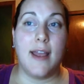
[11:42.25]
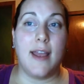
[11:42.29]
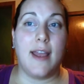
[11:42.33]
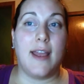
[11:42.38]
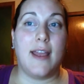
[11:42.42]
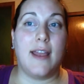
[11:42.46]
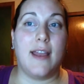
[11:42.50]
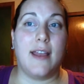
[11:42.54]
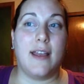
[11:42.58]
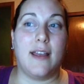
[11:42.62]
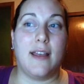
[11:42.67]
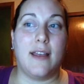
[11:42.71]

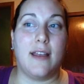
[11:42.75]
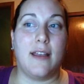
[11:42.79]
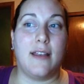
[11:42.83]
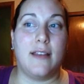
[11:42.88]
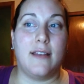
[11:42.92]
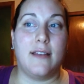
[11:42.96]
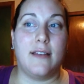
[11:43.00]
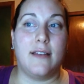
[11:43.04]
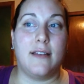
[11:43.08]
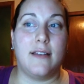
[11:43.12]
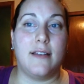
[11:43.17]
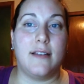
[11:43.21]

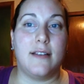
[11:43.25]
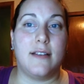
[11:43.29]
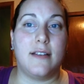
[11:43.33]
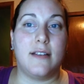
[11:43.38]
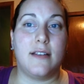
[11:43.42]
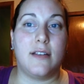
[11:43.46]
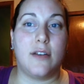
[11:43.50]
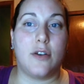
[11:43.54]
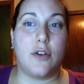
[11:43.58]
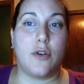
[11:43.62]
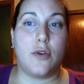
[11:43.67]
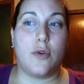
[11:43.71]
And
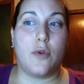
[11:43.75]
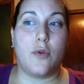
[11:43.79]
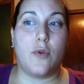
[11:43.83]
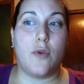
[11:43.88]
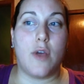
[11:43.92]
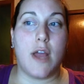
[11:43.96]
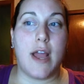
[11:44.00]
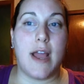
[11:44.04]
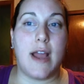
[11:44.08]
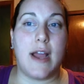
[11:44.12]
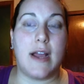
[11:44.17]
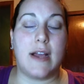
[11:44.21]

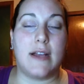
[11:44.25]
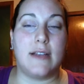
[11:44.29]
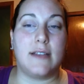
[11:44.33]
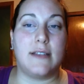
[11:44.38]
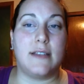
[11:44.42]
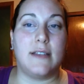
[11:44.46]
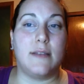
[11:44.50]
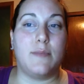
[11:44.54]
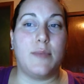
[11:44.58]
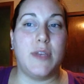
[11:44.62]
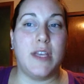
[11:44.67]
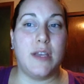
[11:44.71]
so as
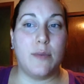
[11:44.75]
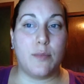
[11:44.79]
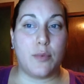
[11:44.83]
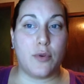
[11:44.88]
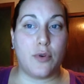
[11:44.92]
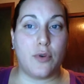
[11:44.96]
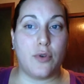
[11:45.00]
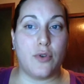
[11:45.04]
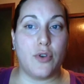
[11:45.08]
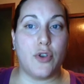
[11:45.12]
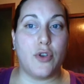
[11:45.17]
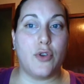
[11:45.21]
the
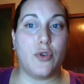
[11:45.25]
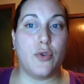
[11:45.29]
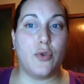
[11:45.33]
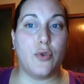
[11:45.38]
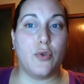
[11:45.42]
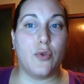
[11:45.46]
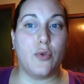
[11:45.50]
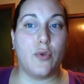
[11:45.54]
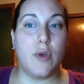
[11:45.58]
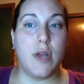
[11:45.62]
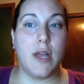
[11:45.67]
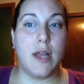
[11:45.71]
people
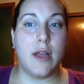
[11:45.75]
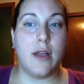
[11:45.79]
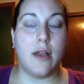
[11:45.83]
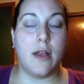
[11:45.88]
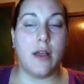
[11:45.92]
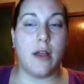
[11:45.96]
who